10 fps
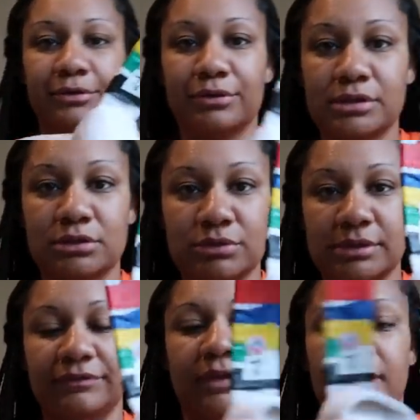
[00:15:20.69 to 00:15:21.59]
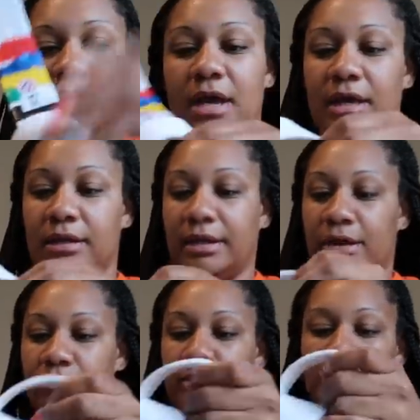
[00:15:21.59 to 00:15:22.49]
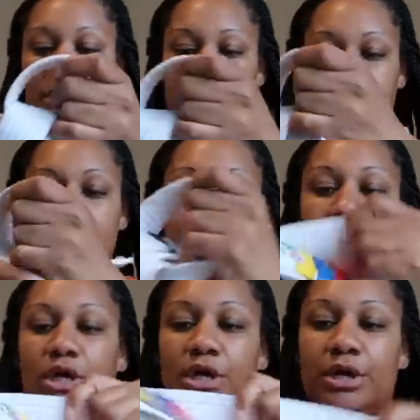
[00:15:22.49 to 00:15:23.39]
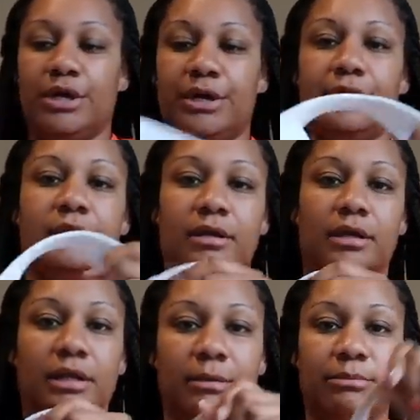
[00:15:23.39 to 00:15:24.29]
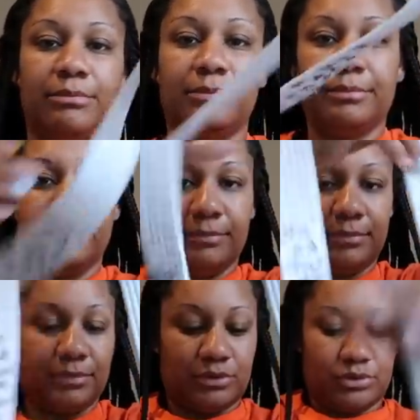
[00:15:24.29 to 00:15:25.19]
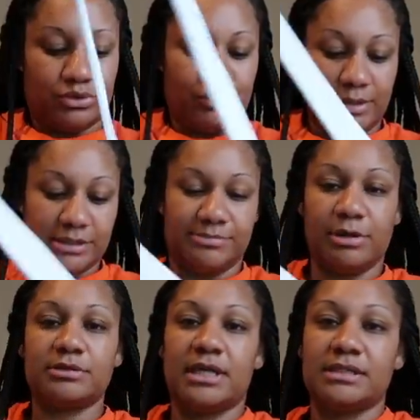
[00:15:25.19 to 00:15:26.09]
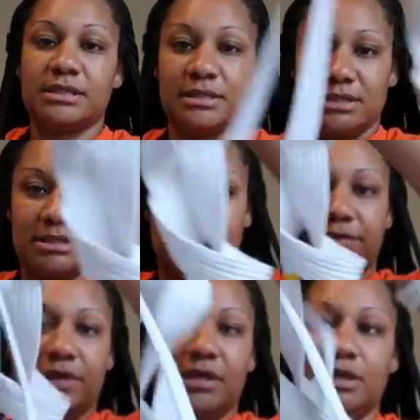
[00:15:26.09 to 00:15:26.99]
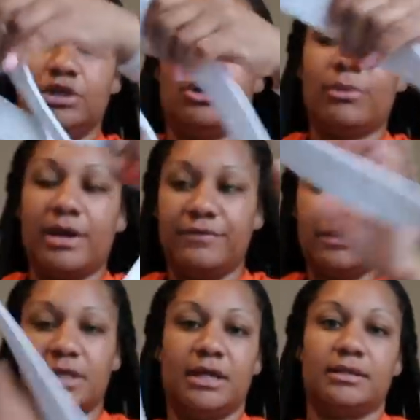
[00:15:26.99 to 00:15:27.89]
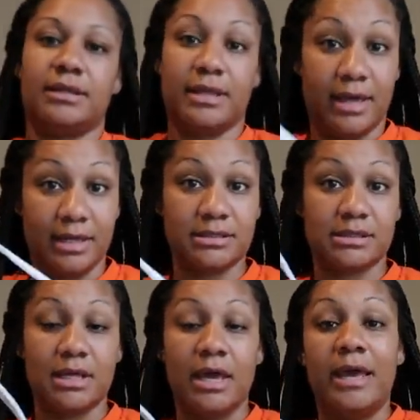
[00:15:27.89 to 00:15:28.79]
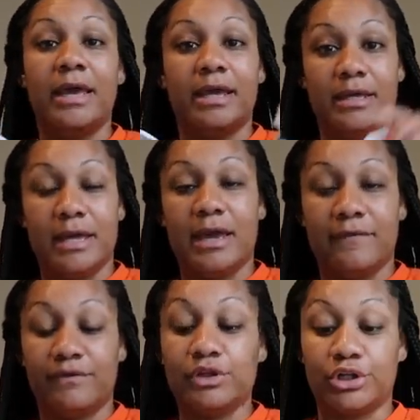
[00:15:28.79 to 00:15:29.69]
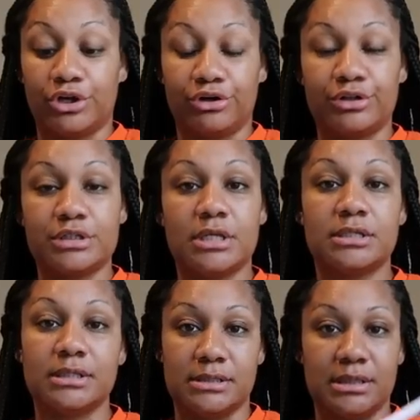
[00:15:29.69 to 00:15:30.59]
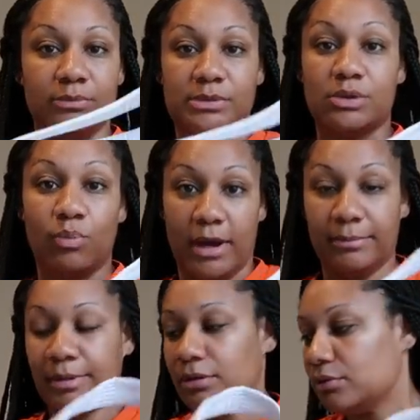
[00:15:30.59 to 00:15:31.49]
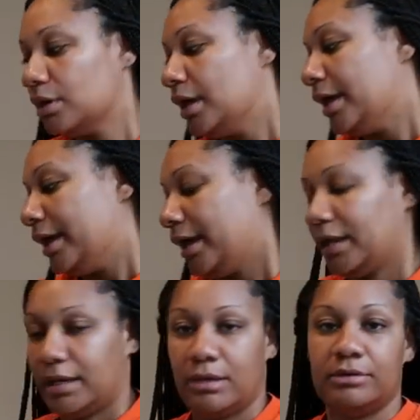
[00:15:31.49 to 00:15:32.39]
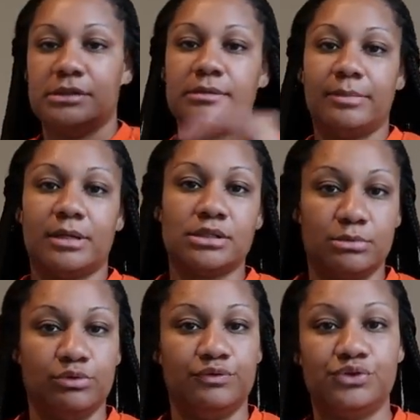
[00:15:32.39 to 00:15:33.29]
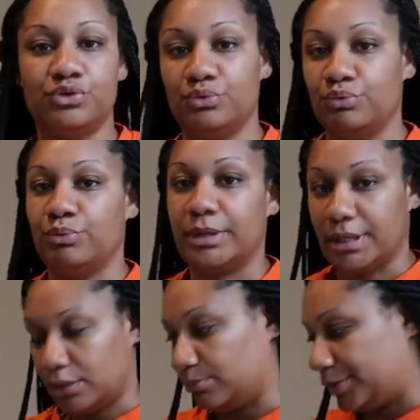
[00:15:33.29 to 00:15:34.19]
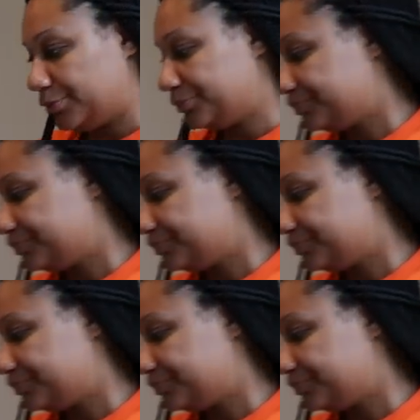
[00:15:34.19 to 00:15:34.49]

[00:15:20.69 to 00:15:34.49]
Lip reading: all his little stuff that he got, and now he's doing his belt testing to see if he know everything that he have learned since he was a white belt, and now he's about to move to yellow belt.